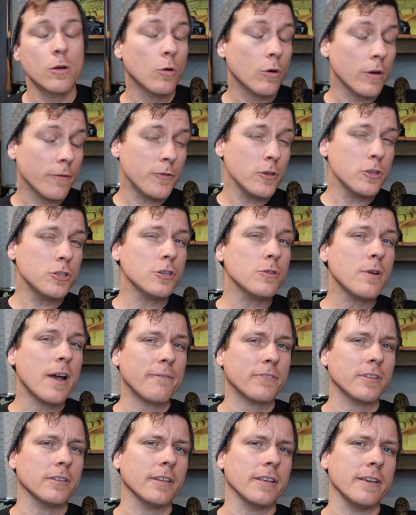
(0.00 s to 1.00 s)
Or if you do
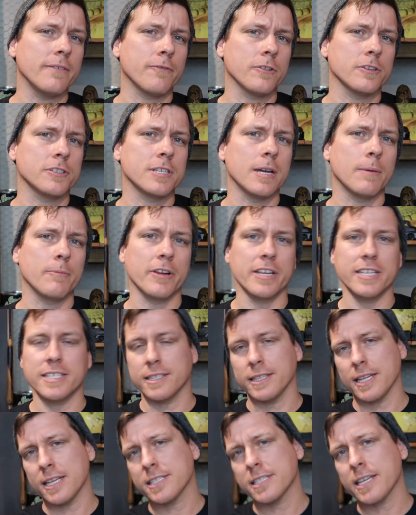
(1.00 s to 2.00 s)
have to leave for some
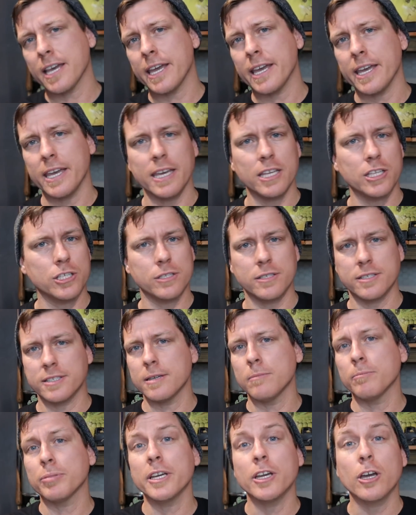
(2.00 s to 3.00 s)
reason, let's say
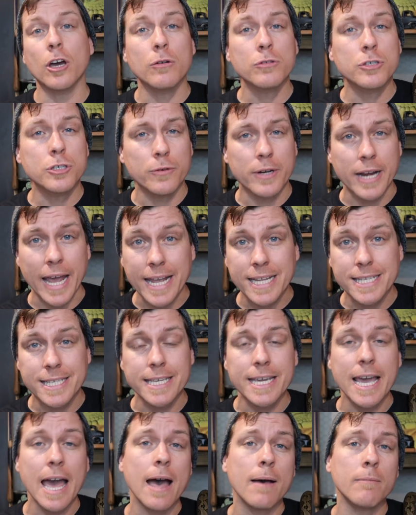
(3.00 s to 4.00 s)
simply go to an
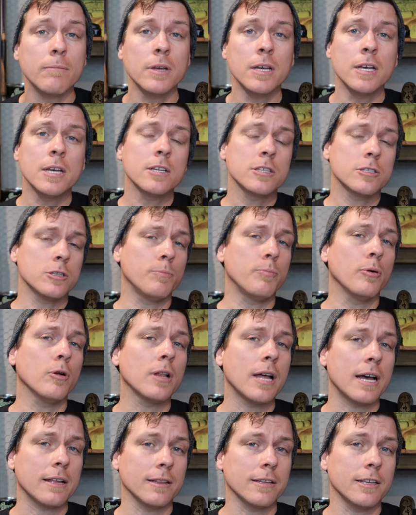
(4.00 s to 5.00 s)
ATM to
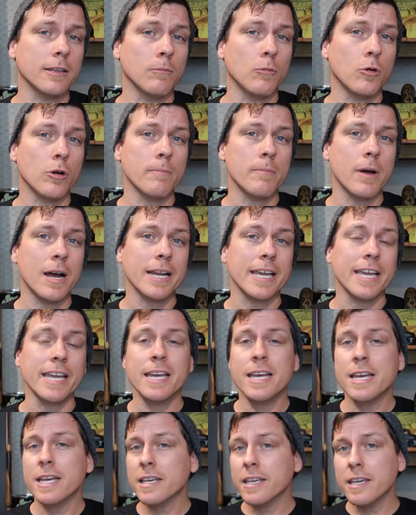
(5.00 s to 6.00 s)
pull out a little more money,